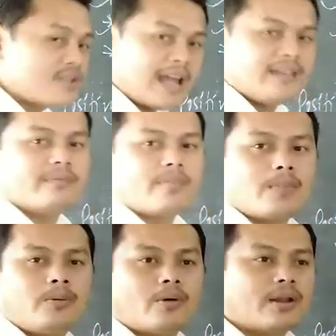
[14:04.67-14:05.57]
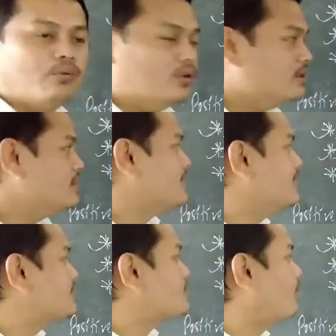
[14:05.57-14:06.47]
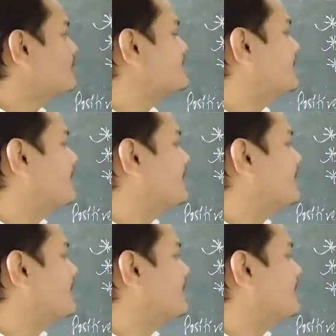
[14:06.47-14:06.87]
a time for a word is called